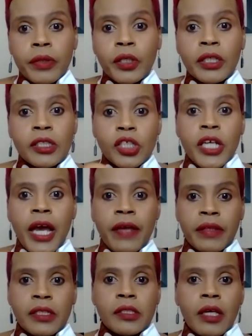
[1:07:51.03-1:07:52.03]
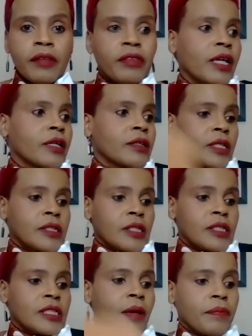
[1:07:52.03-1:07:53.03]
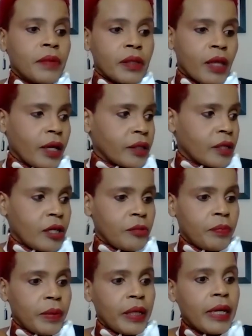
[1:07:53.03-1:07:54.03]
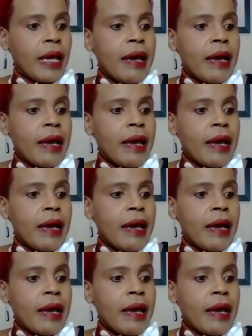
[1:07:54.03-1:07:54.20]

You can share this. So I think this is something that can be.